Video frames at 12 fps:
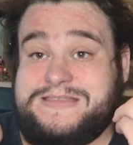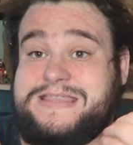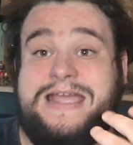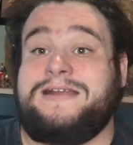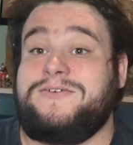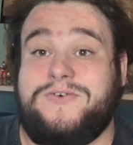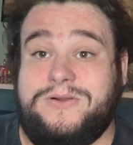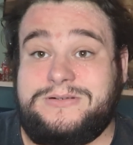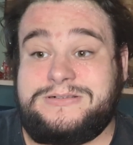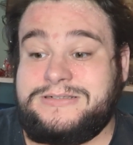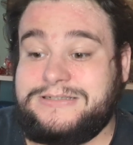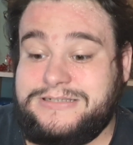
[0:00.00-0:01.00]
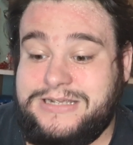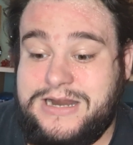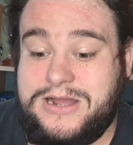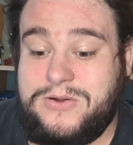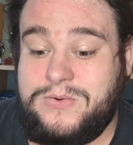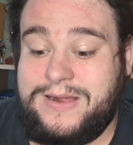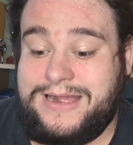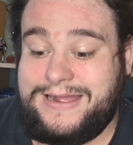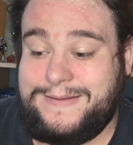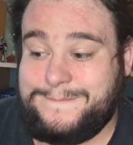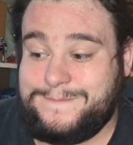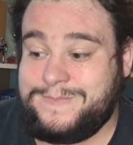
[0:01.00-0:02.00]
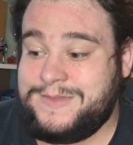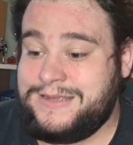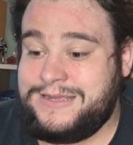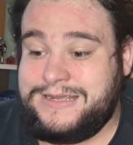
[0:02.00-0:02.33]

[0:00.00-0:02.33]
thankful, you know, um,